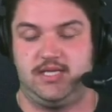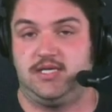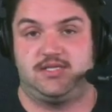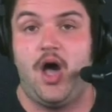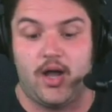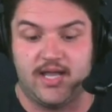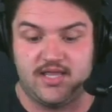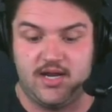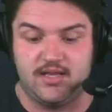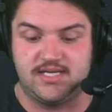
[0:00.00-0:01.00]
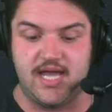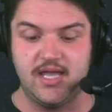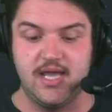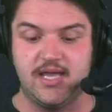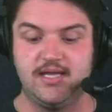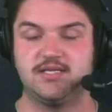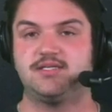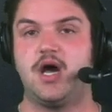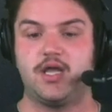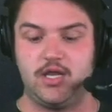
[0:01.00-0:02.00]
a dog. At the end of the day, he's a
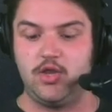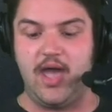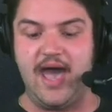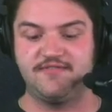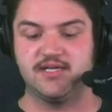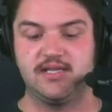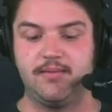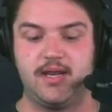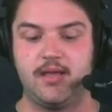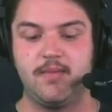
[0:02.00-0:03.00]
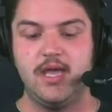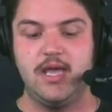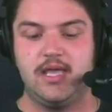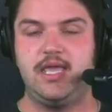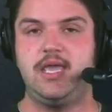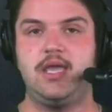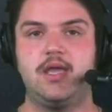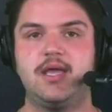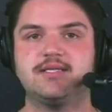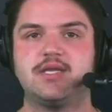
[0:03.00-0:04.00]
dog, and you have to limit him.
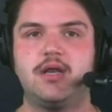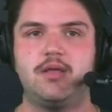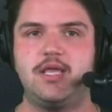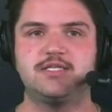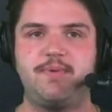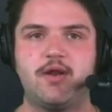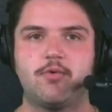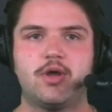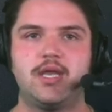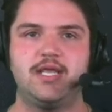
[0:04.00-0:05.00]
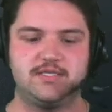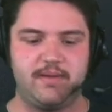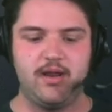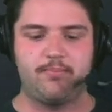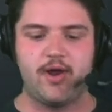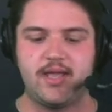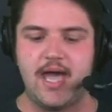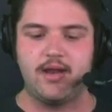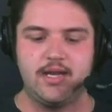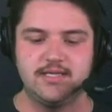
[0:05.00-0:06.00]
He's been a rookie, and he's been a
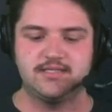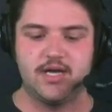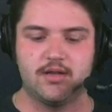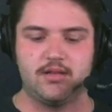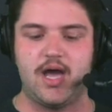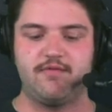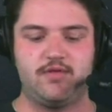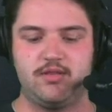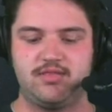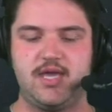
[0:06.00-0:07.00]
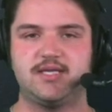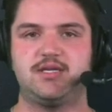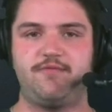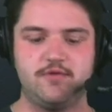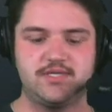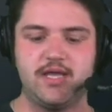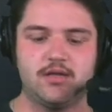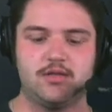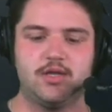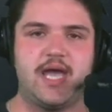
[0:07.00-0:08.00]
breakout, and he's done a lot of good things. And if you take a
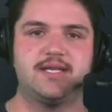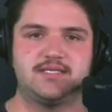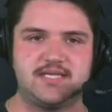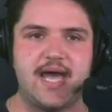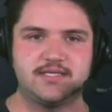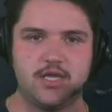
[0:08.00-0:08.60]
look at his stats